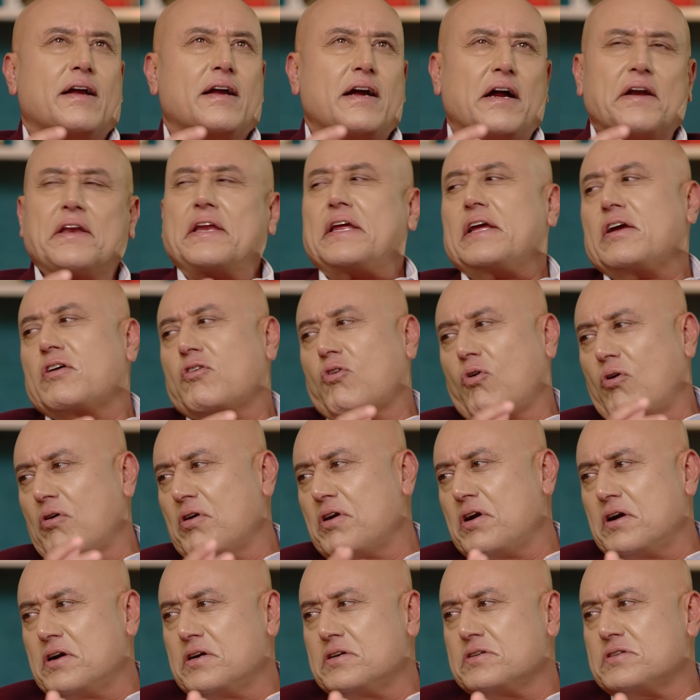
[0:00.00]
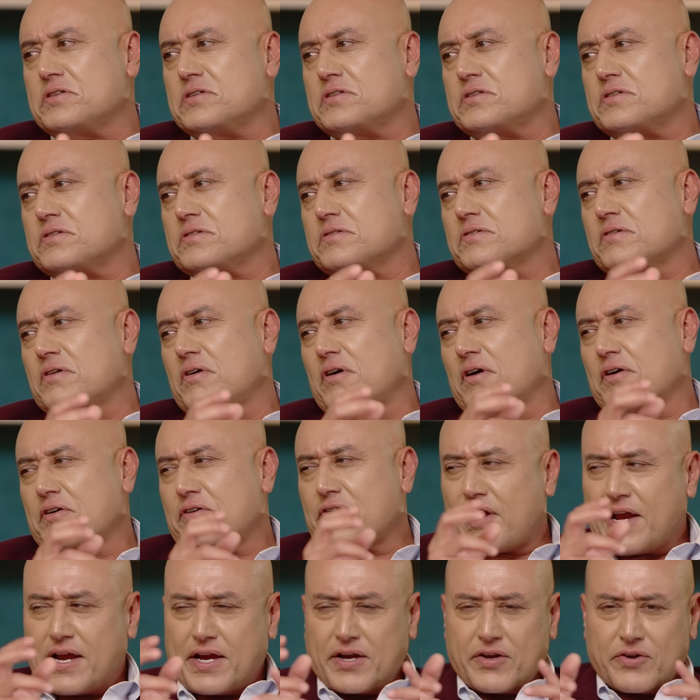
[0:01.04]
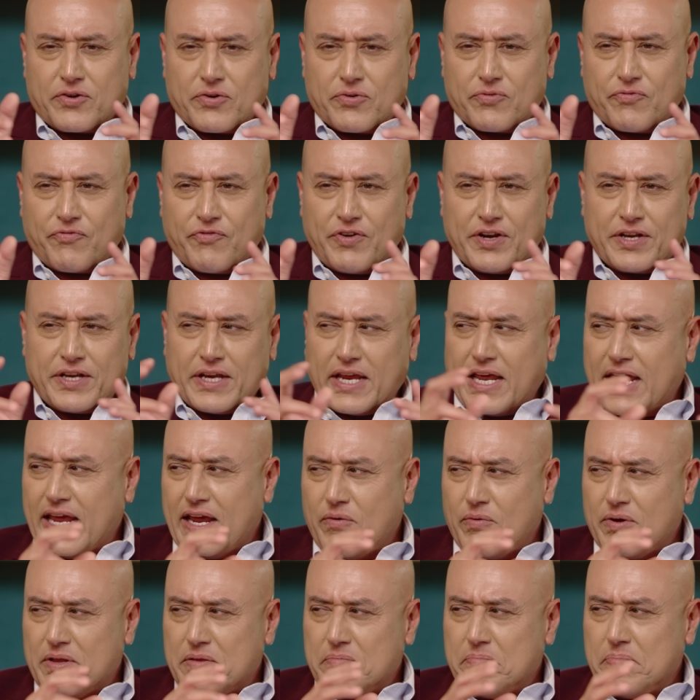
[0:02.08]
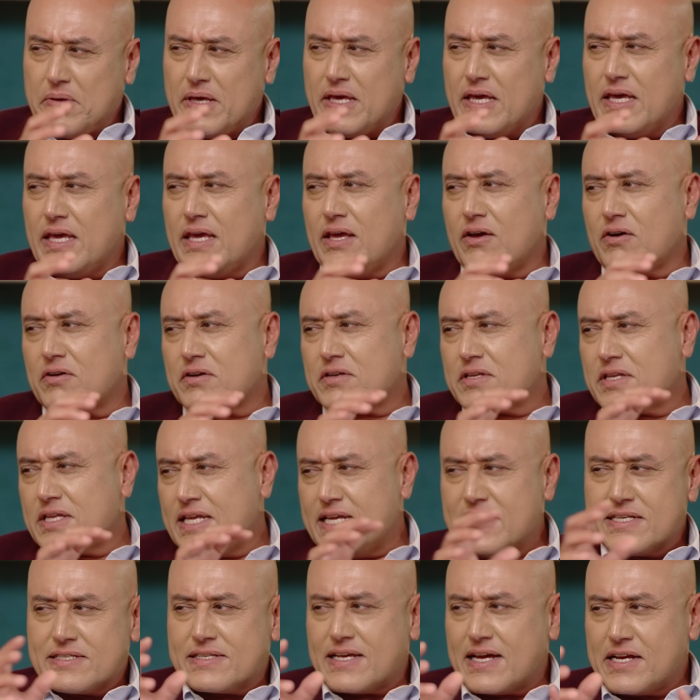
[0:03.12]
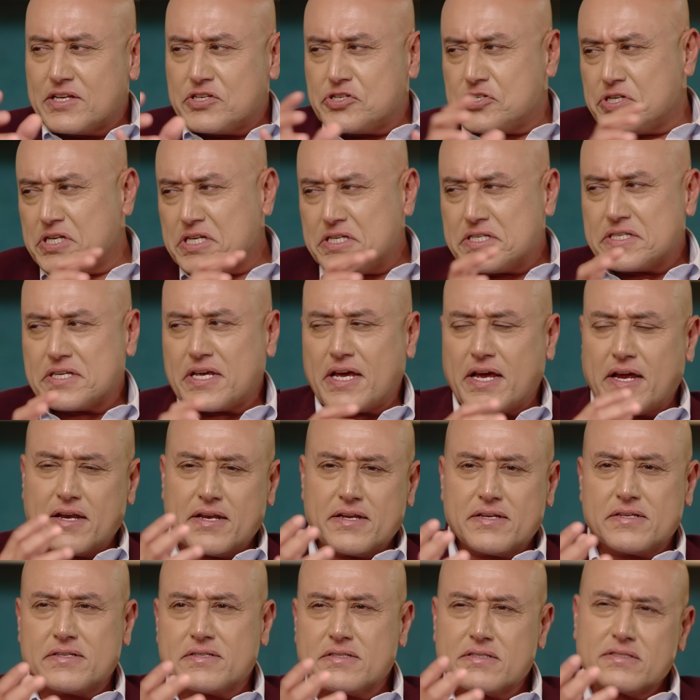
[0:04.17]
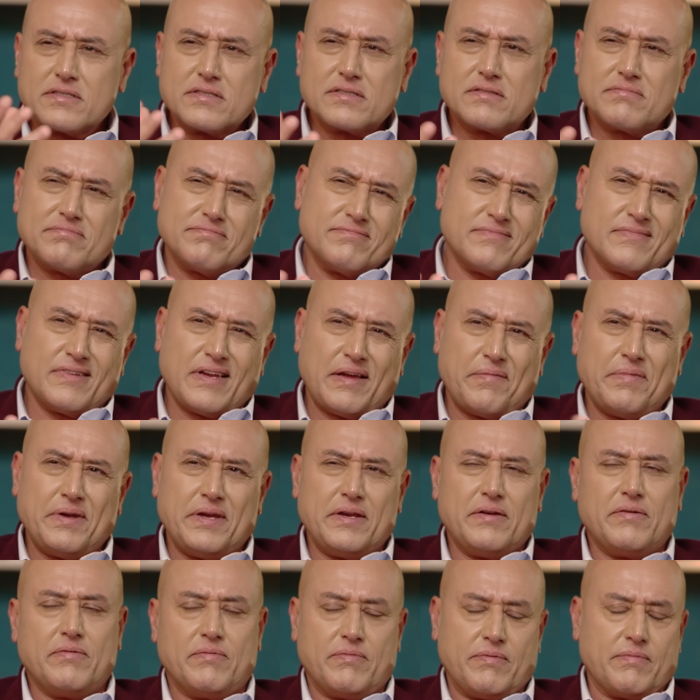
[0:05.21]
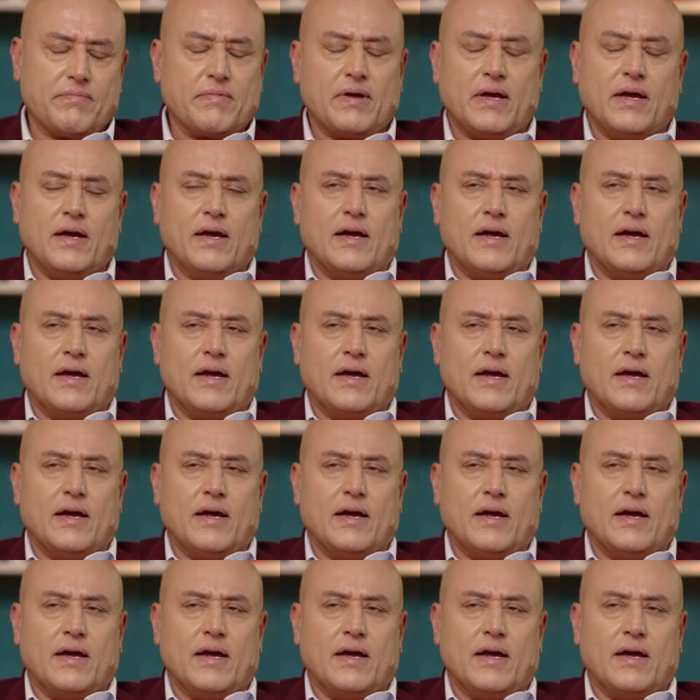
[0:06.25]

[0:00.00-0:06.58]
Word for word: cutting corners or trying to fit A with B or he said, she said is, I mean,